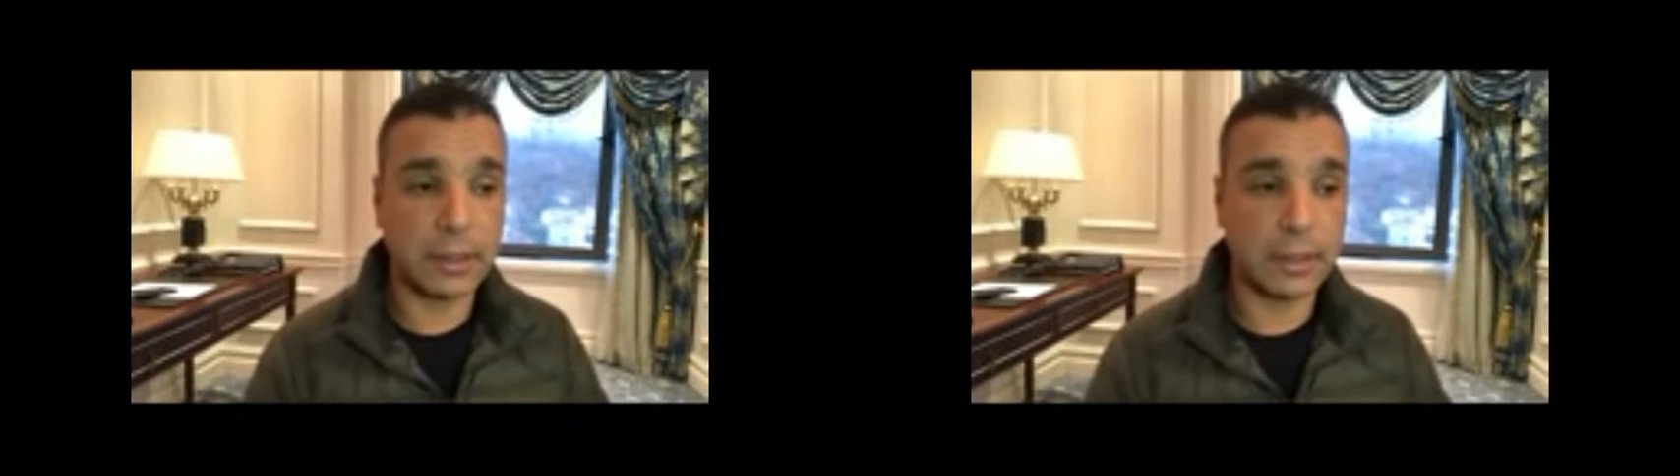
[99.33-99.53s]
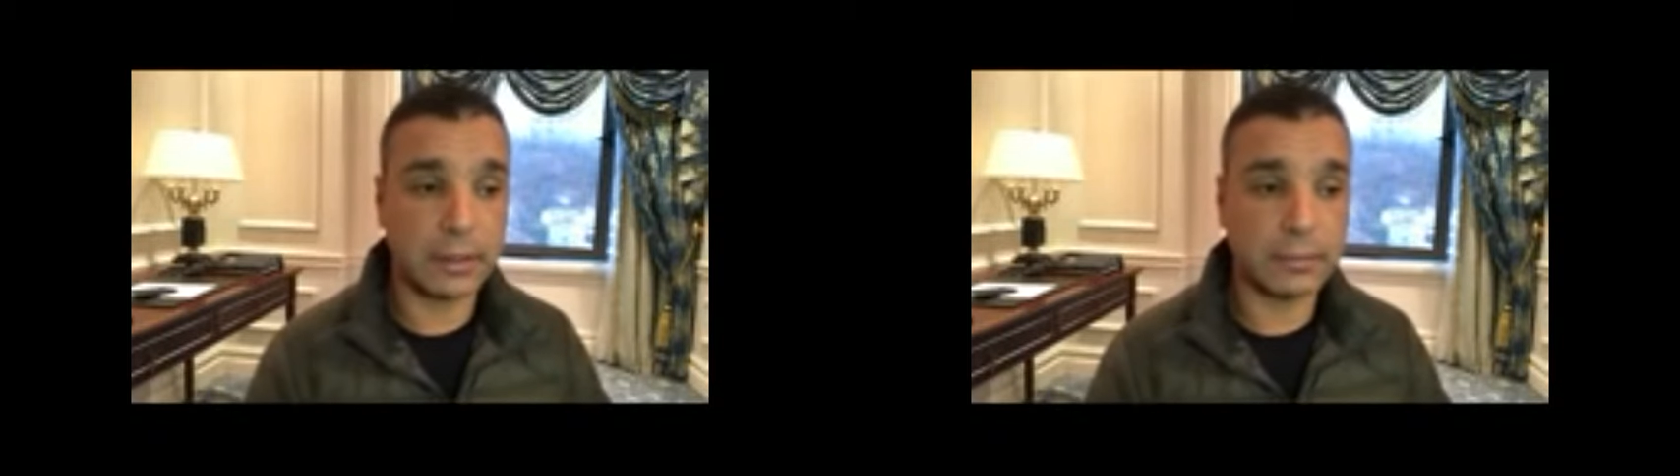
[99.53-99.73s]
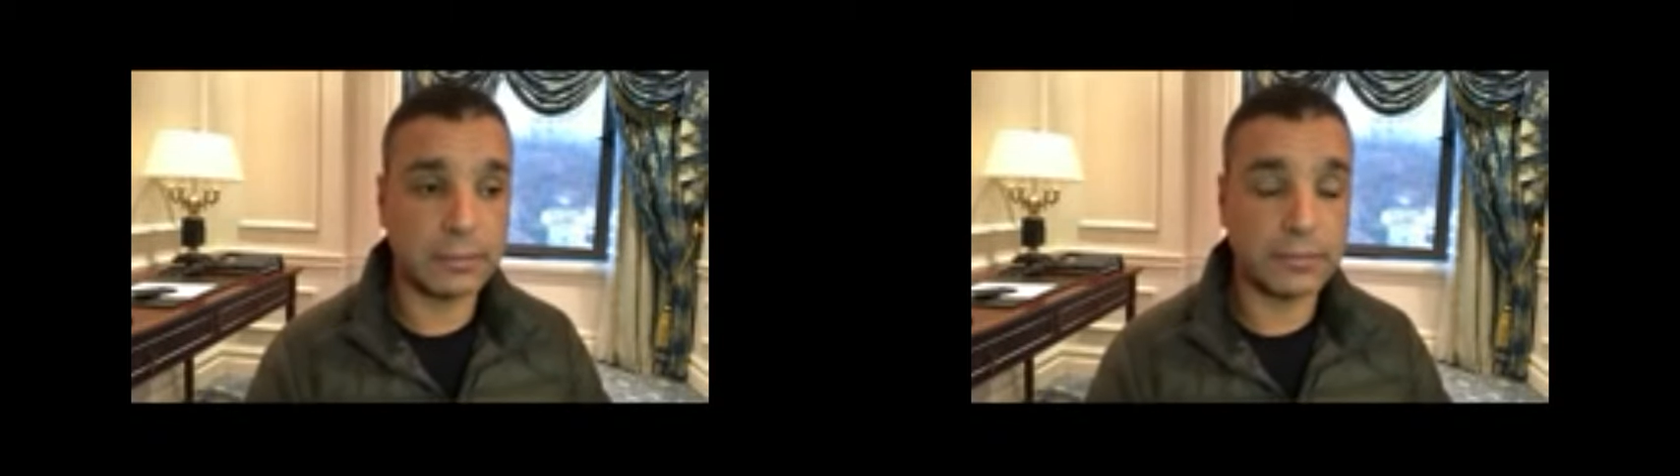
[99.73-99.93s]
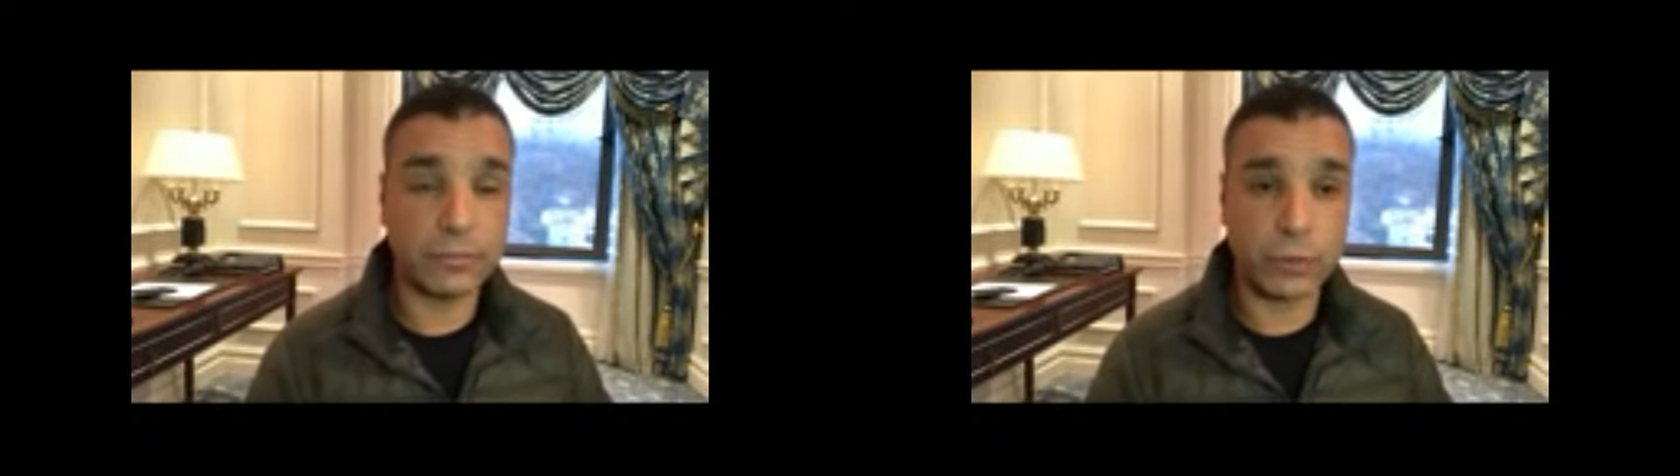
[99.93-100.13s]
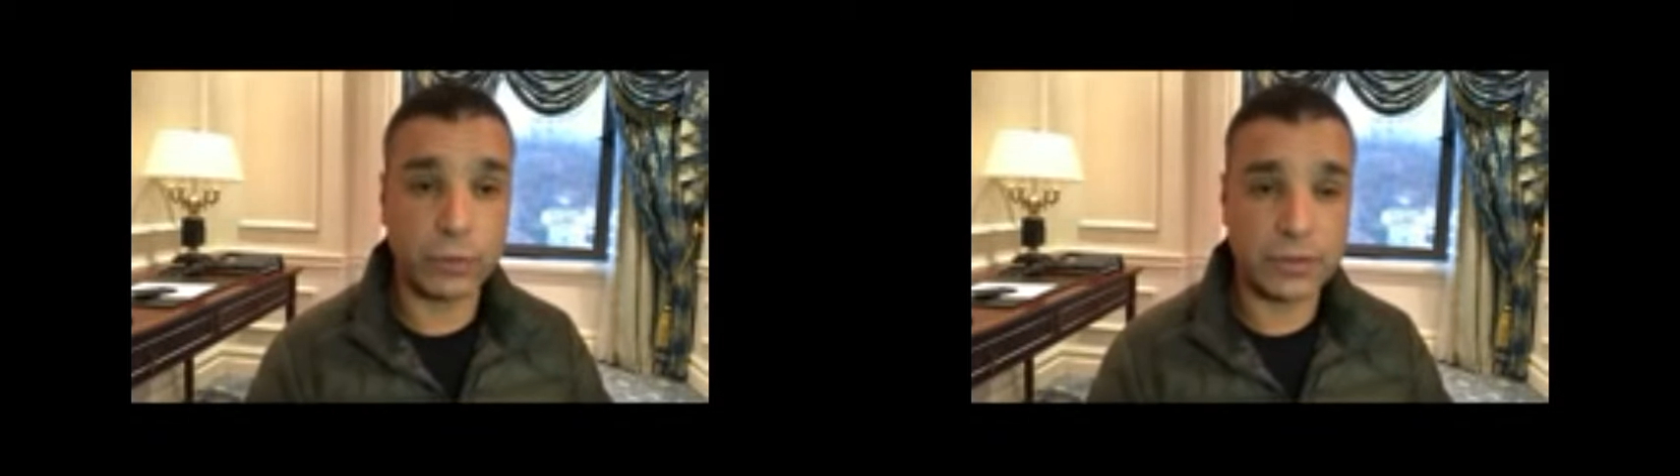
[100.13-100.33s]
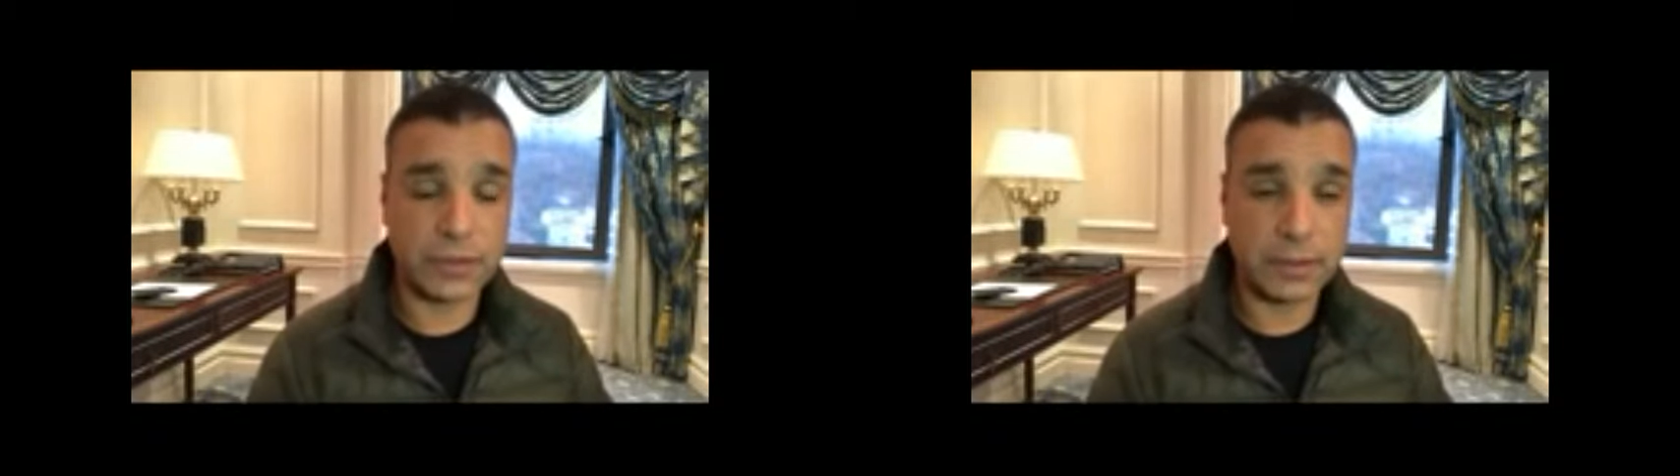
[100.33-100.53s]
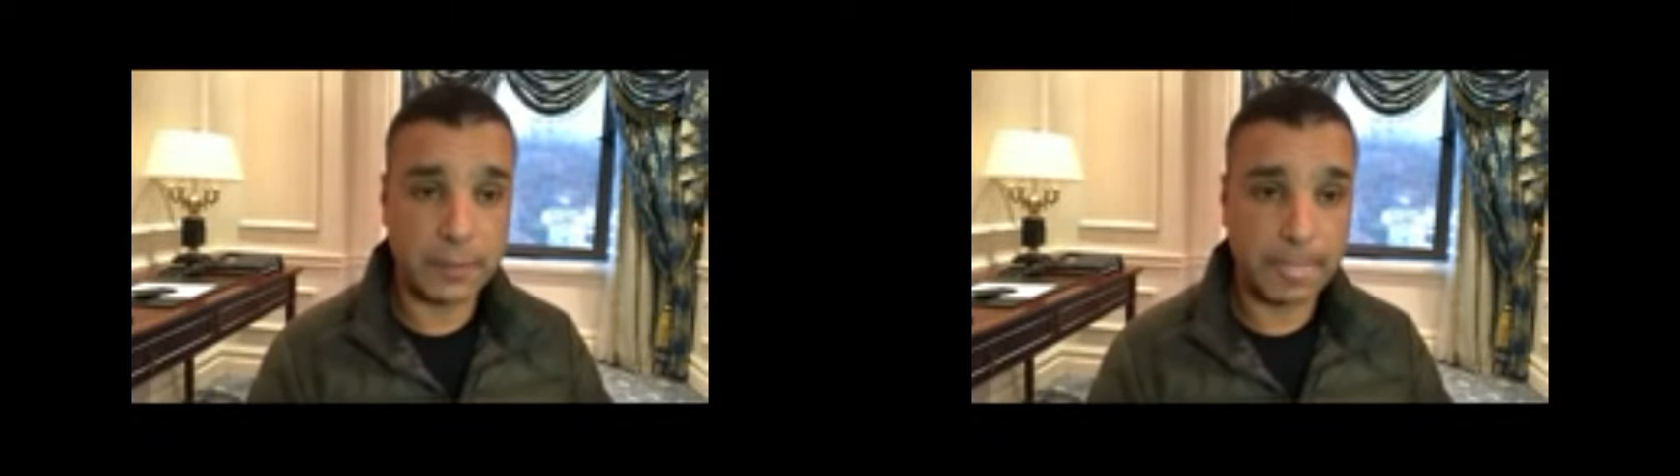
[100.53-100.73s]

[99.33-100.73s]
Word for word: um, forces.